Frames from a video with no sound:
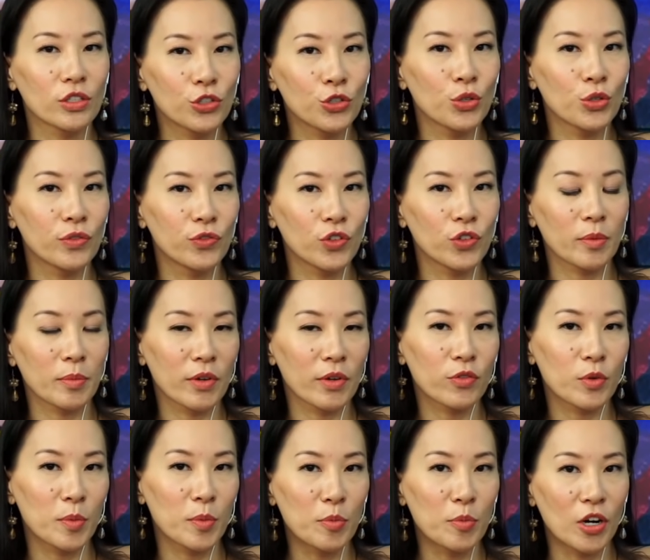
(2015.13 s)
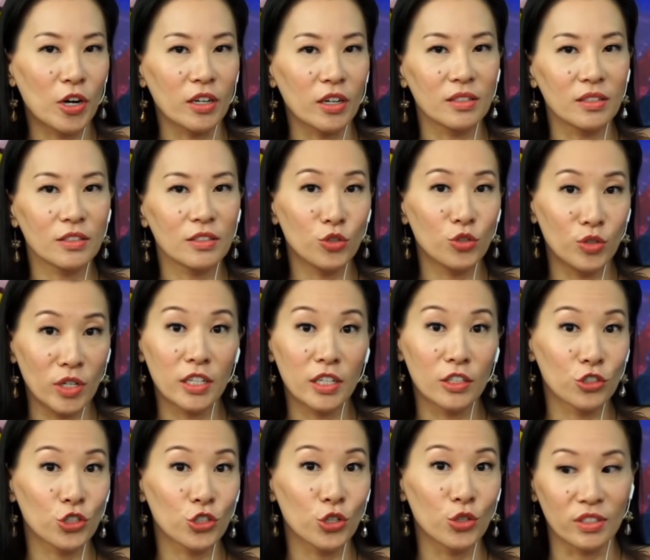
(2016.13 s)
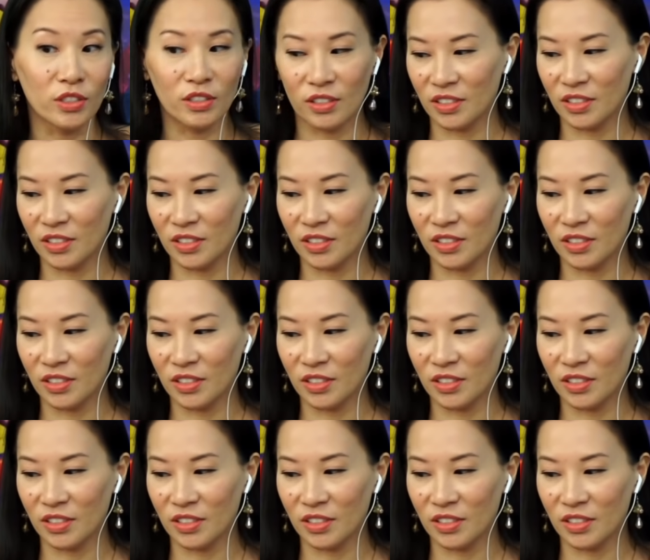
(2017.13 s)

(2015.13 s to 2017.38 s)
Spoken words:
too if you're coming from abroad. You need insurance.